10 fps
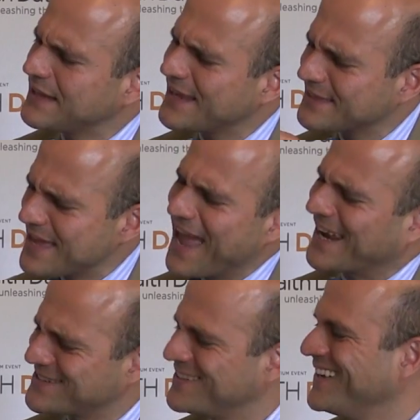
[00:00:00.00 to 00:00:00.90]
like
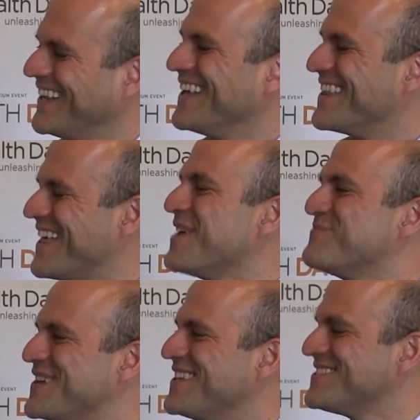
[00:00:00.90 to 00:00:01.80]
that, that
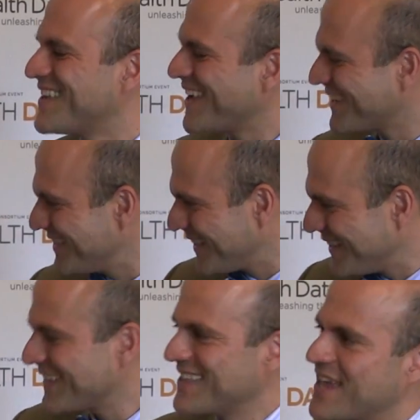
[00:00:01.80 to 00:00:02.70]
means I can
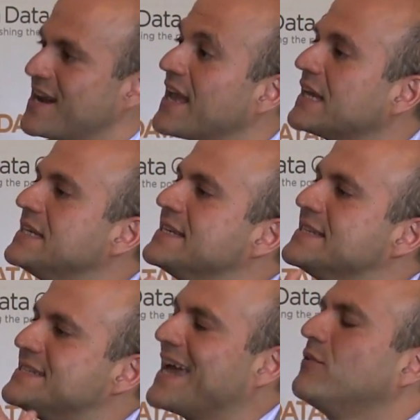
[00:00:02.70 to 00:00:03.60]
click that and I
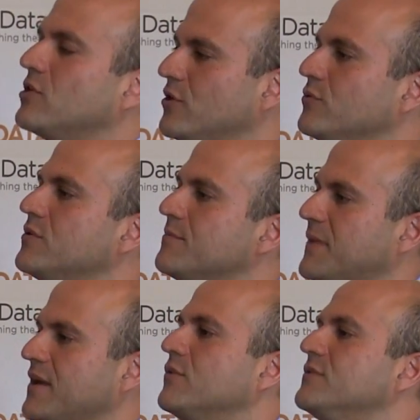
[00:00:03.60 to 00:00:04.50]
can download
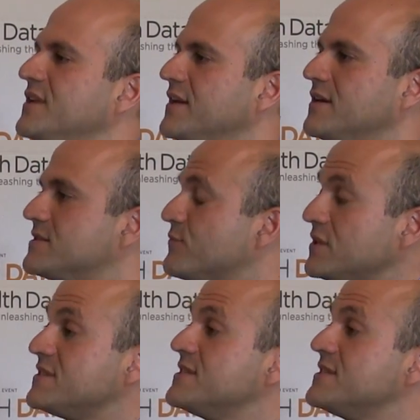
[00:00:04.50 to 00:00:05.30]
my own data. It's really